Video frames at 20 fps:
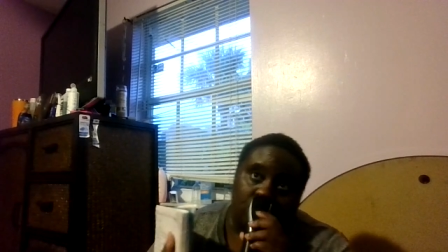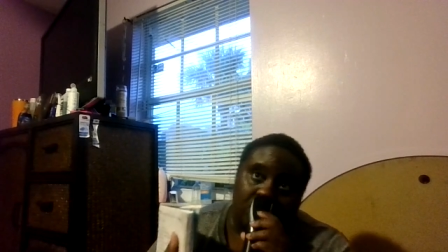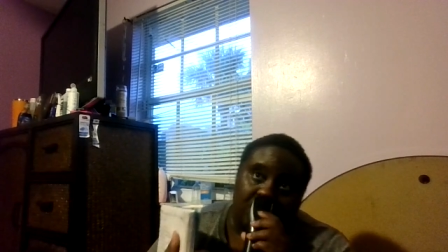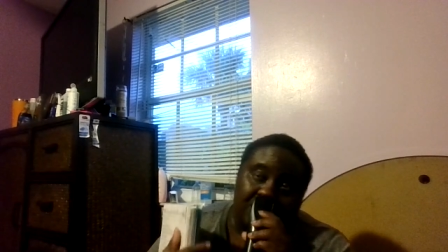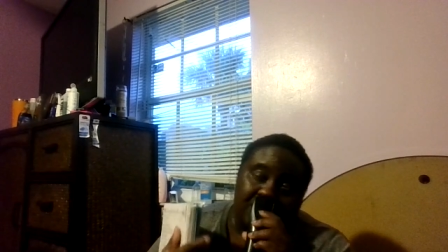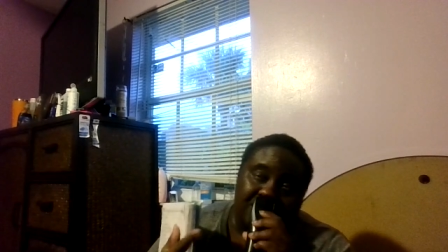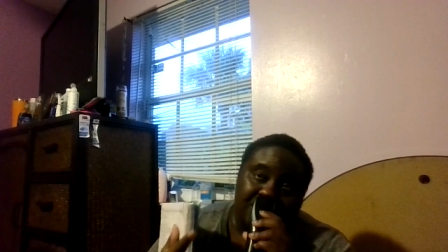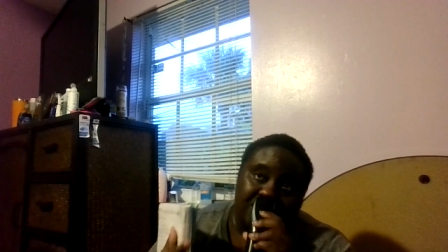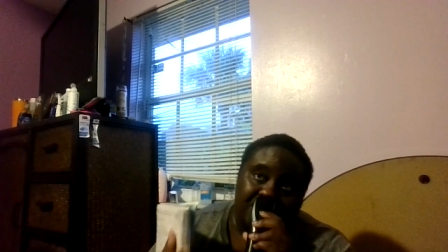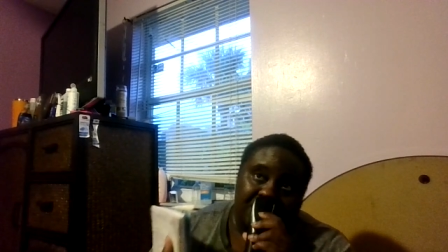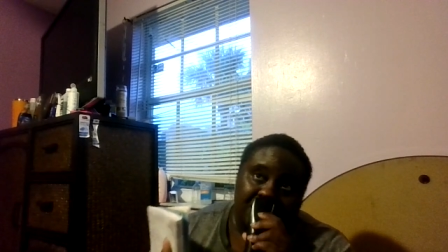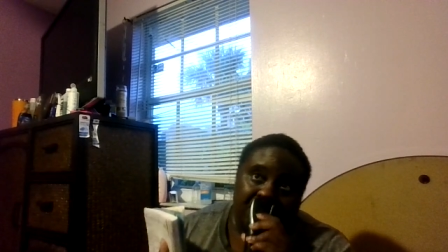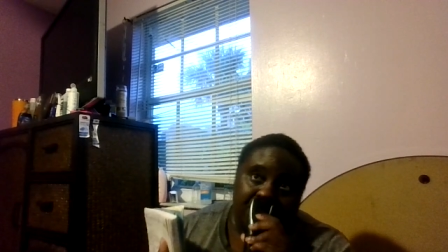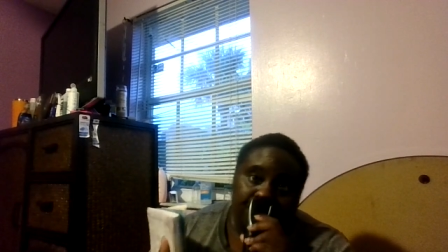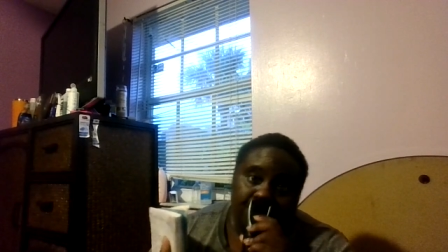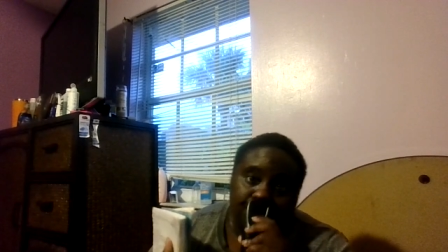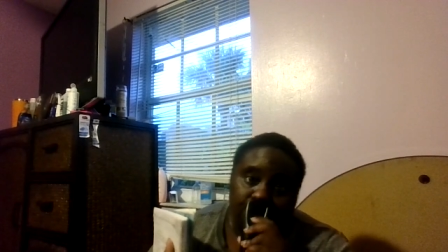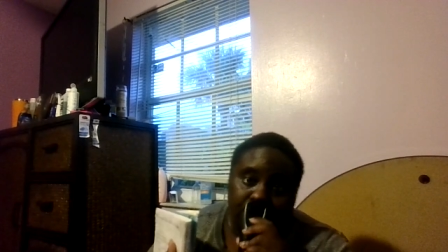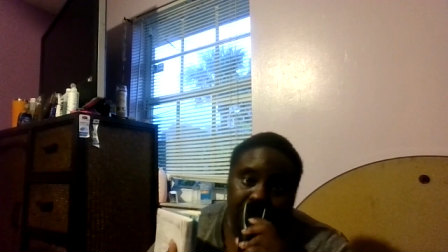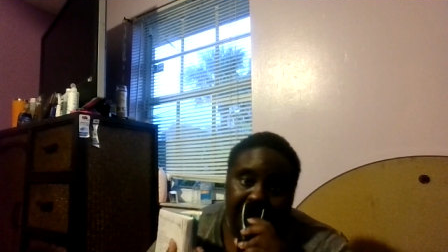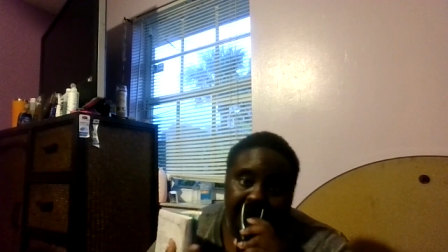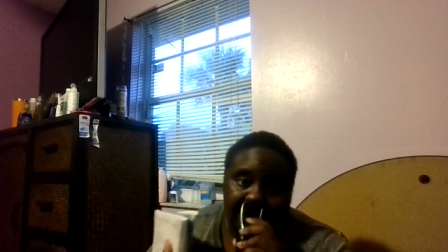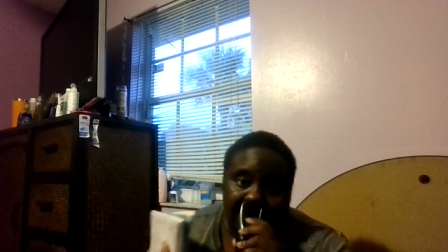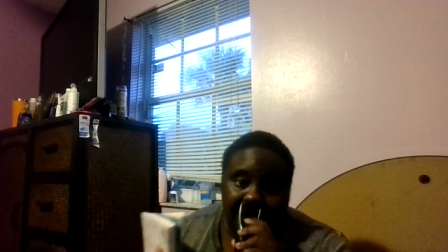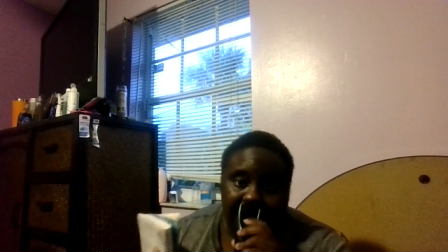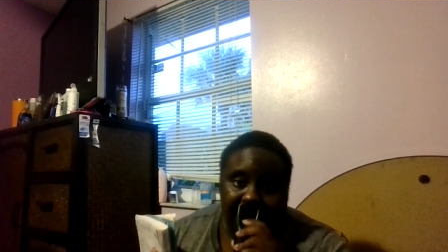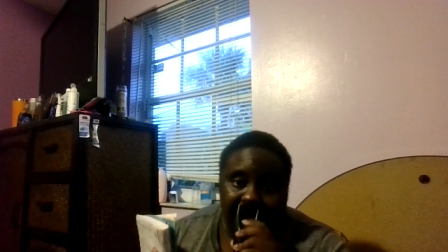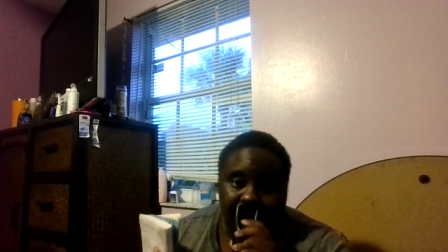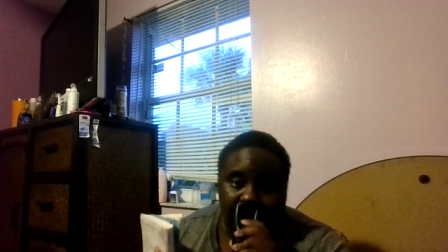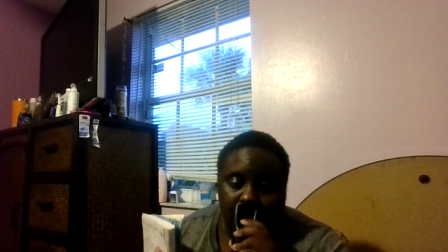there's another food that I
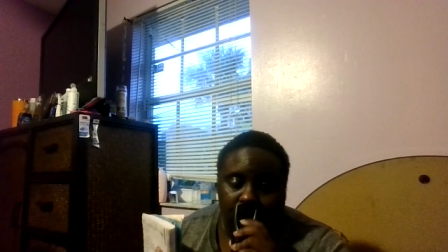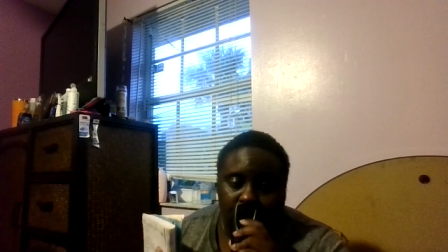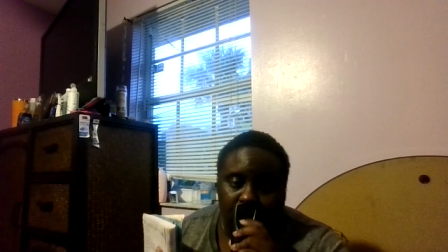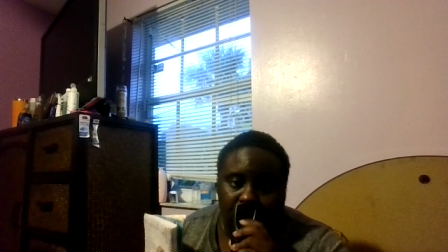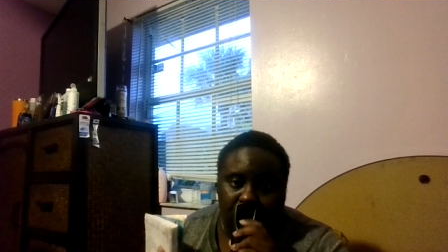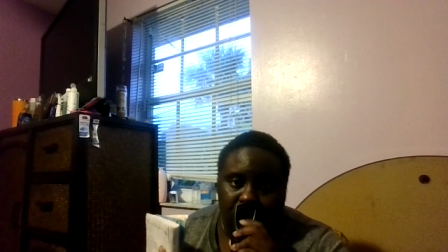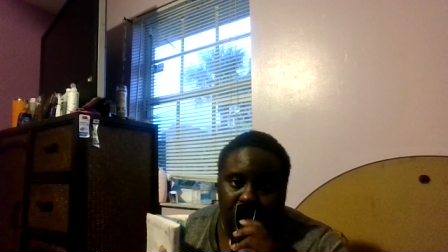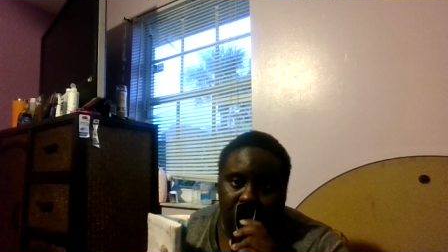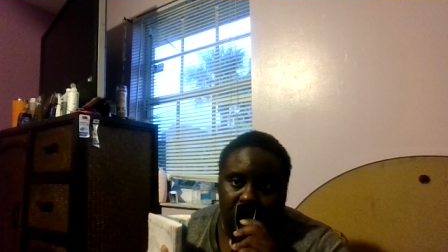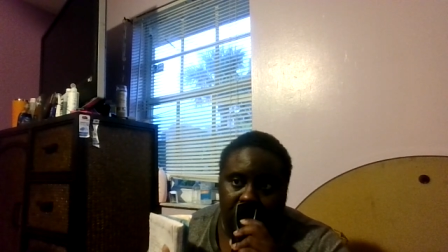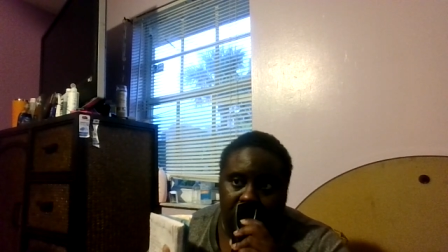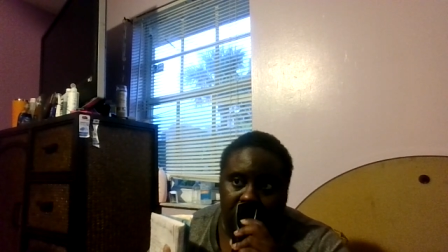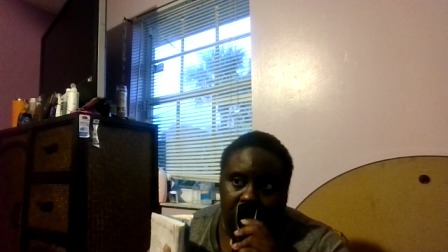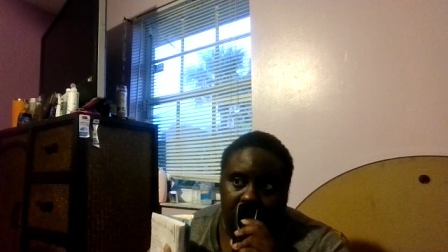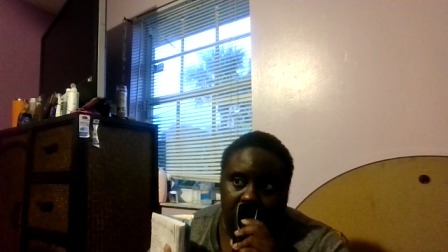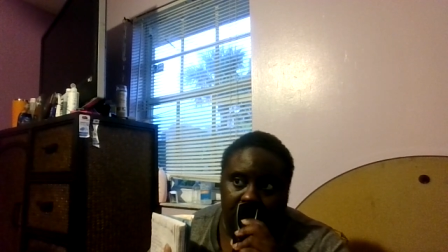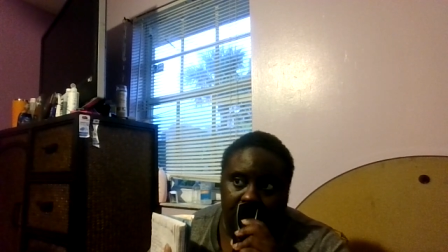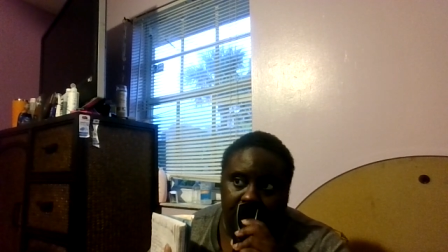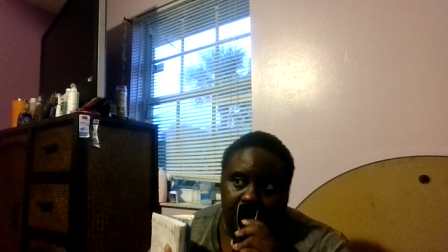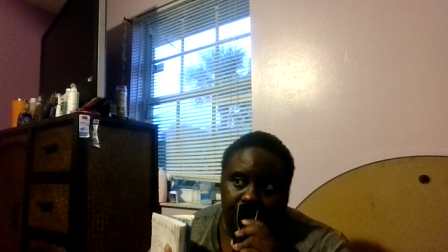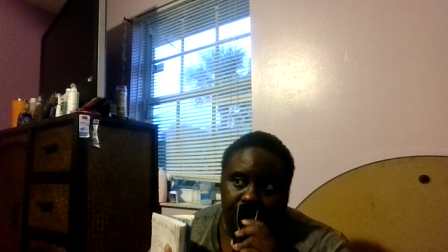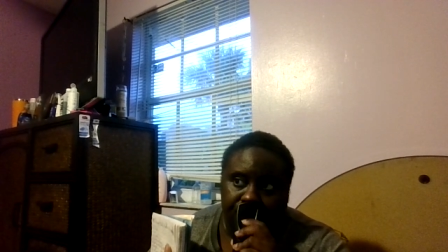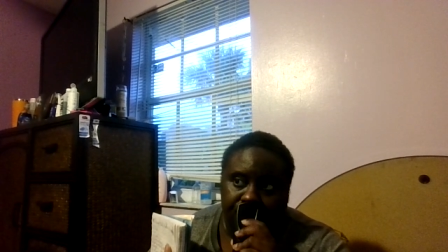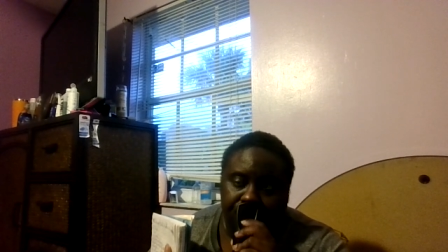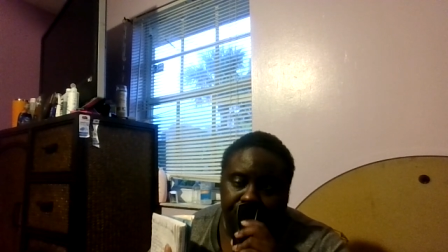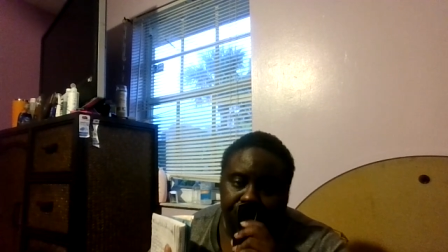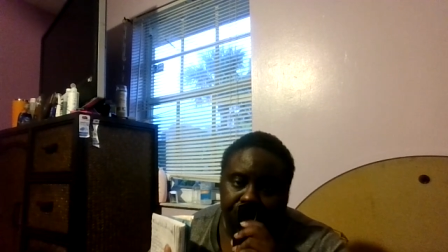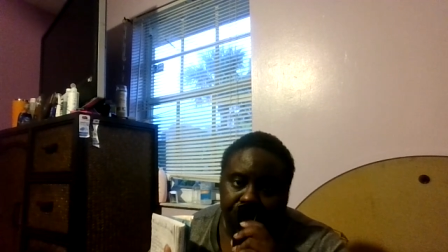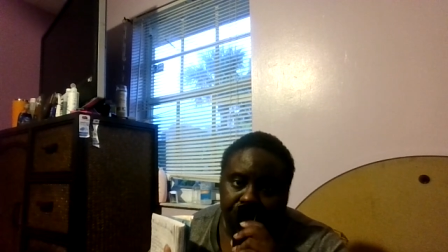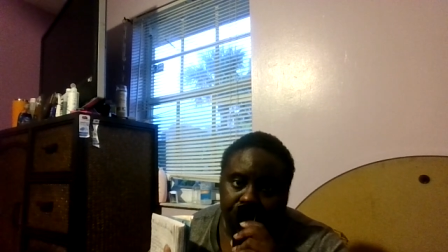like, which is um
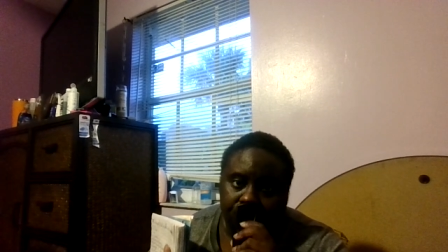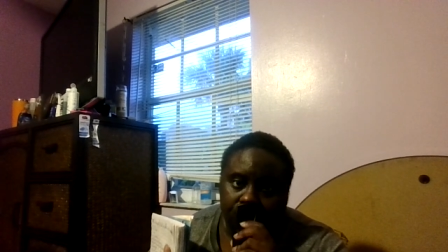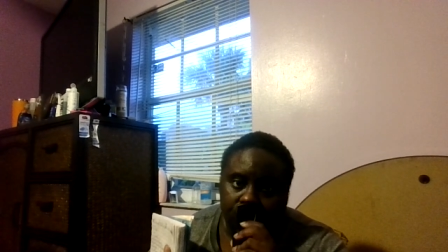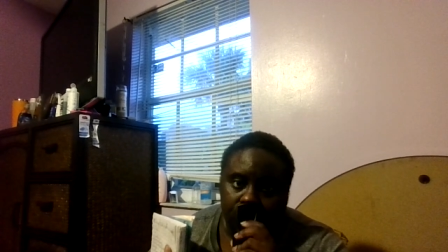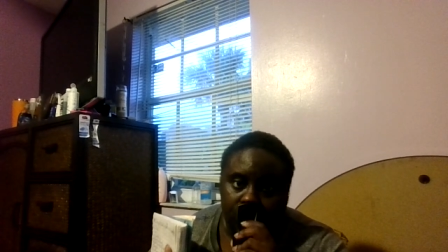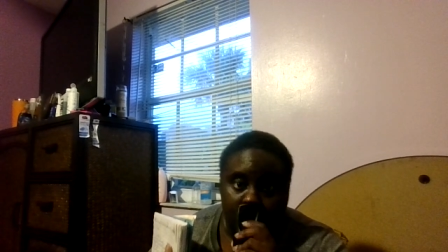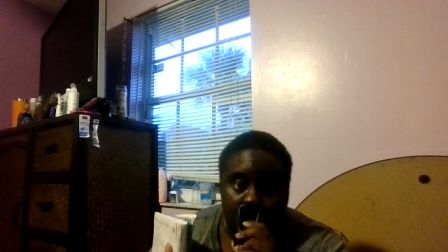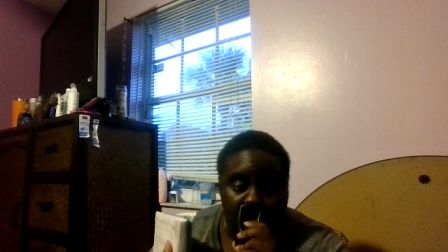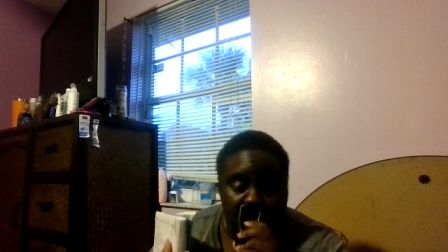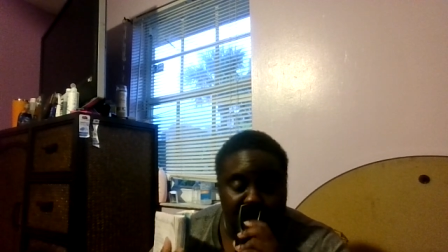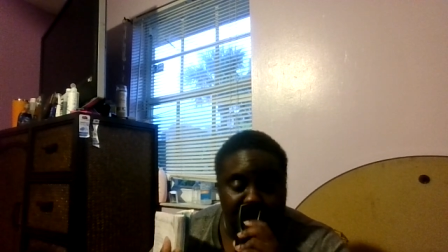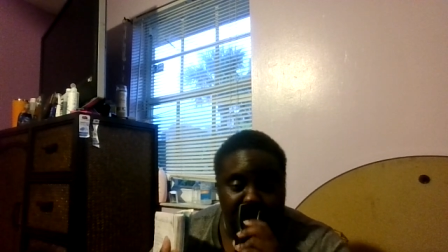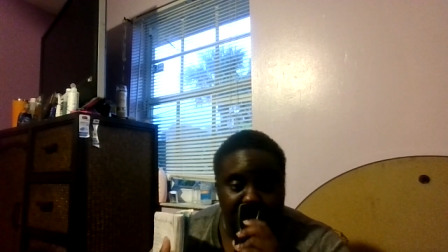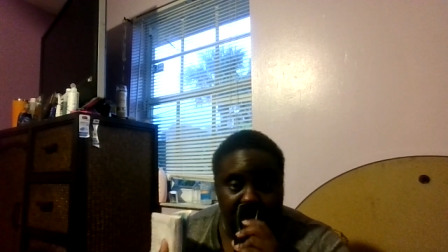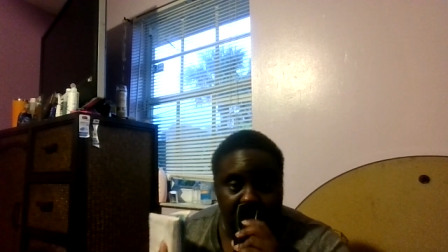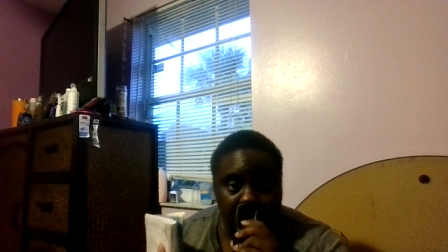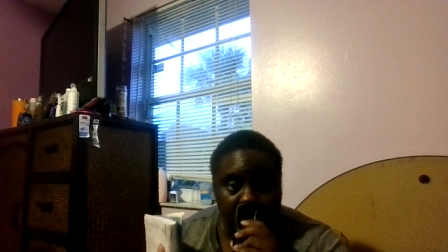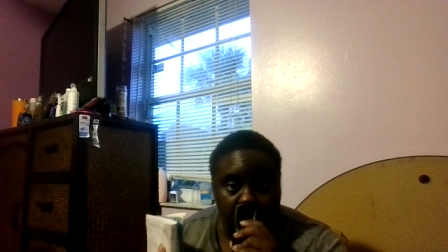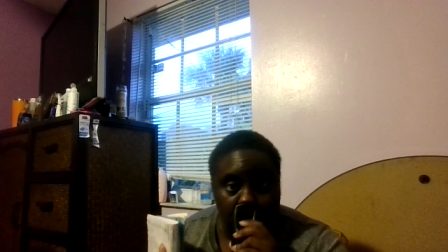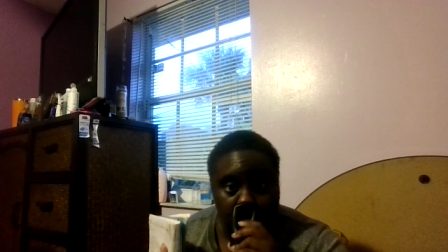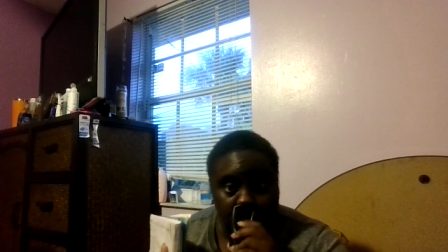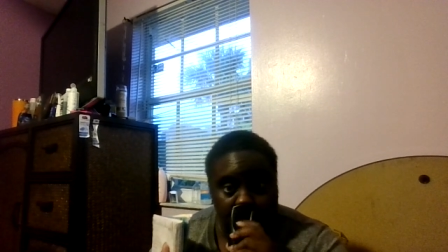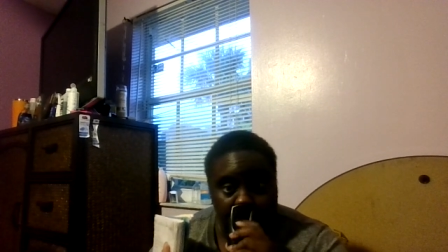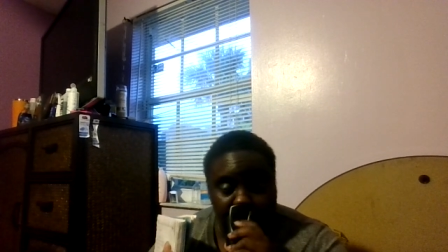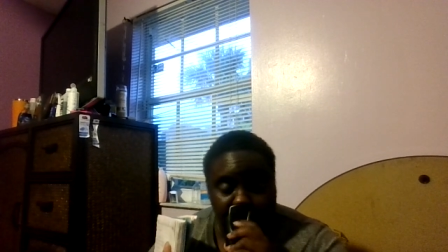Cheetos, the